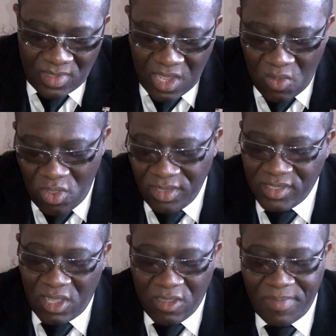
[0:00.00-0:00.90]
I want to
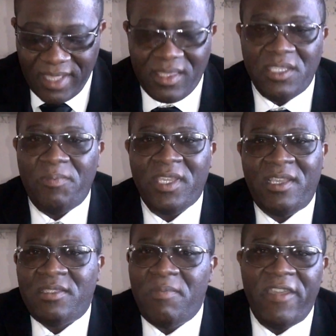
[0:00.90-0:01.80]
talk about this
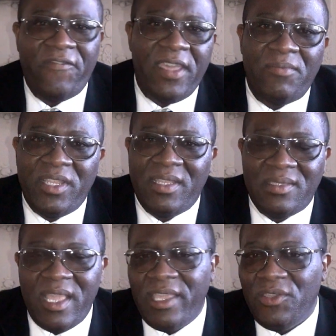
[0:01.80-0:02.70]
because my family is
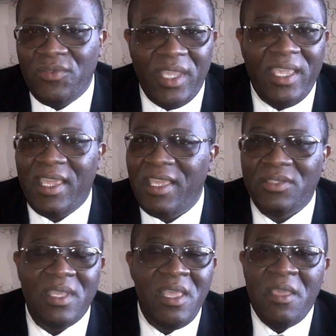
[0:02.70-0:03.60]
not unique.
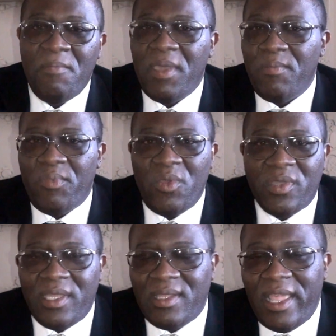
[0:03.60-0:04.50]
It's been
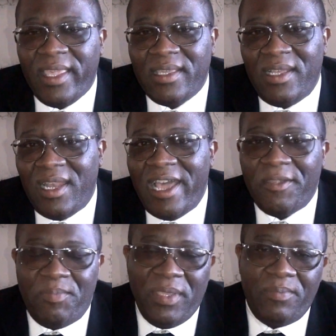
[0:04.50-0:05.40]
broken like a lot
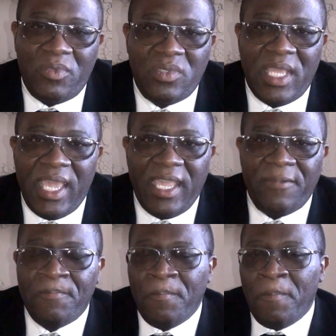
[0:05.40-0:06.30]
of people's. And